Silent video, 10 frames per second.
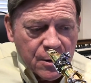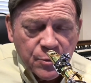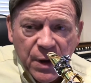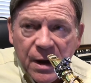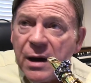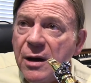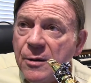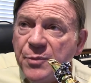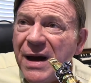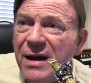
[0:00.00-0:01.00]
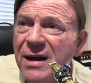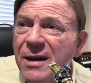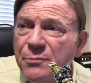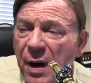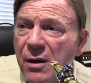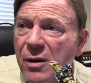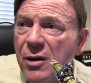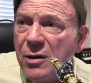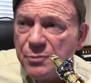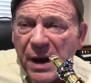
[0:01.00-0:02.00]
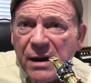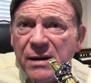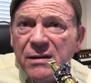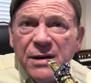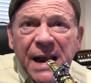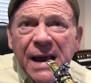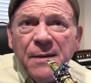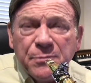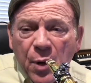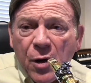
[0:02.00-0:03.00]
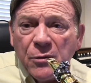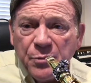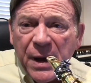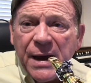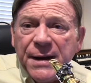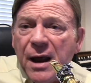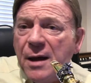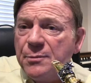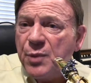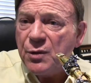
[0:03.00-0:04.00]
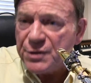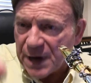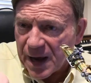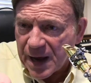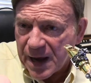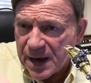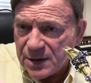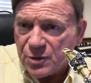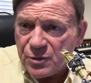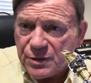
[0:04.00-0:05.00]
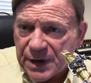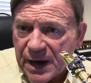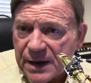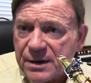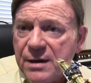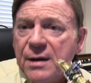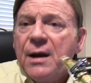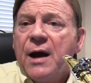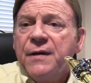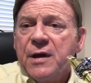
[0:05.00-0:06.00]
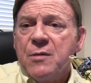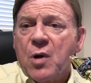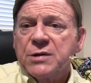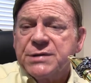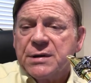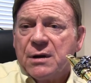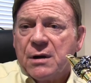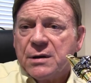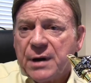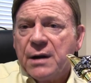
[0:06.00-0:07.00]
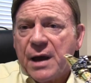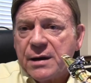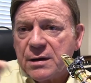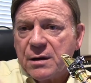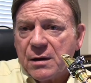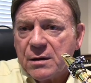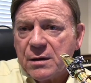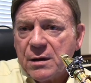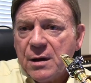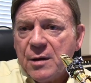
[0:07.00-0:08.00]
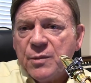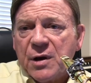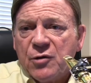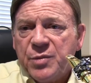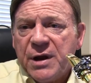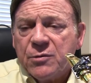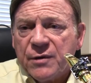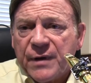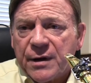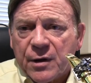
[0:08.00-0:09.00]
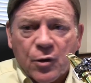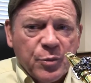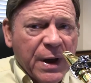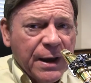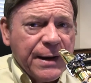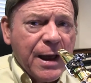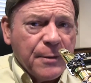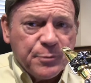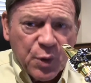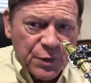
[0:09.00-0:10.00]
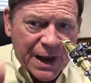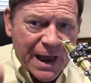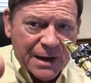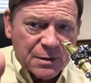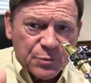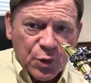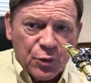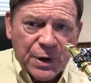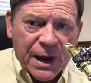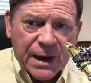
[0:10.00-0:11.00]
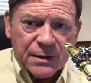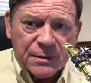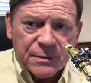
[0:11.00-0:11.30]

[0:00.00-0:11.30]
Ba ba ba ba da bo ba da boo da do dot. I think he marks it long, and I like it long, but it would be equally valid to go ba da boo dot boo dot